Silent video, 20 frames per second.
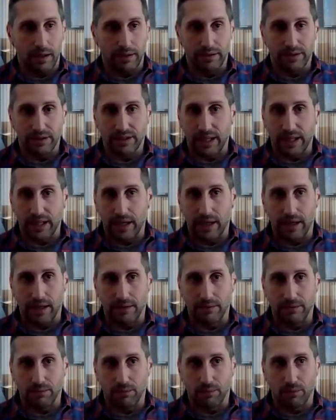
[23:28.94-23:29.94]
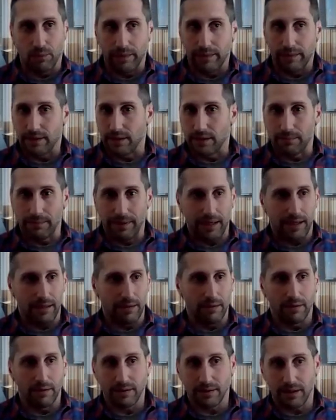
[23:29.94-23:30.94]
understand what the
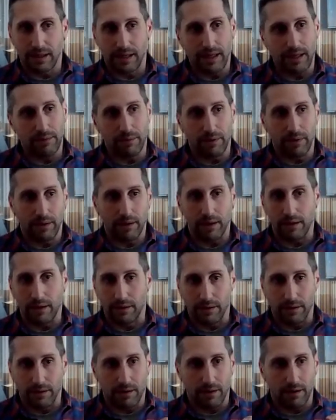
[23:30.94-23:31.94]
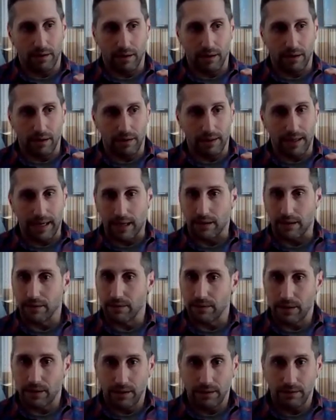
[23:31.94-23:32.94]
demand looks like within your current
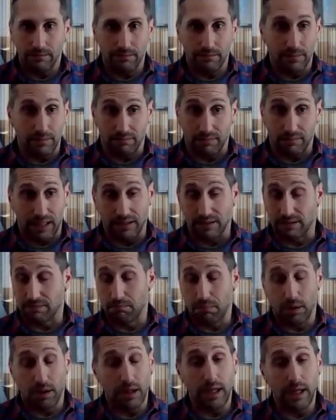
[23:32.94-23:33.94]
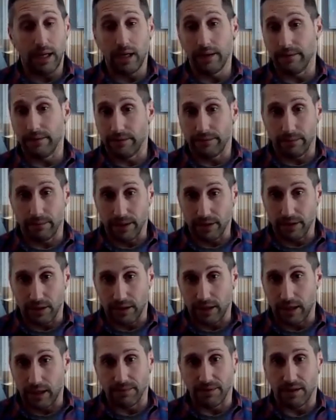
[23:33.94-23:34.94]
category. That's plenty of information
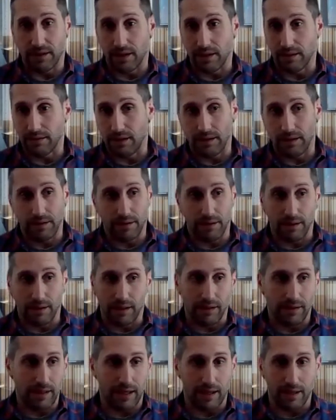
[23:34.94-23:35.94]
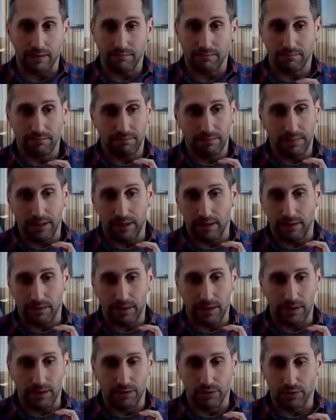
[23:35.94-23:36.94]
on Amazon, and you can get that,
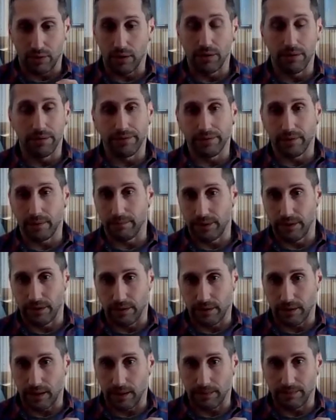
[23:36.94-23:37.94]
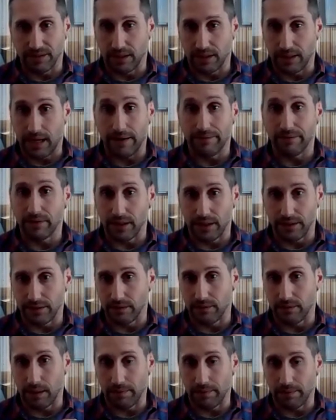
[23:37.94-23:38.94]
in droves from your Amazon
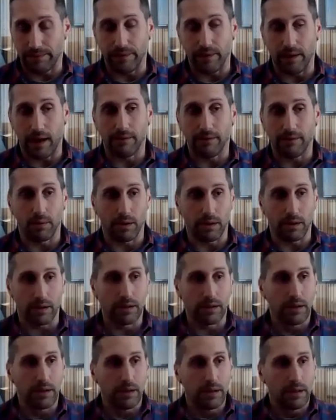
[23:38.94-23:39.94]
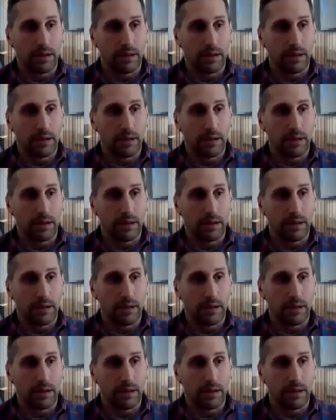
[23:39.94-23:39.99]
advertising rep if you have one,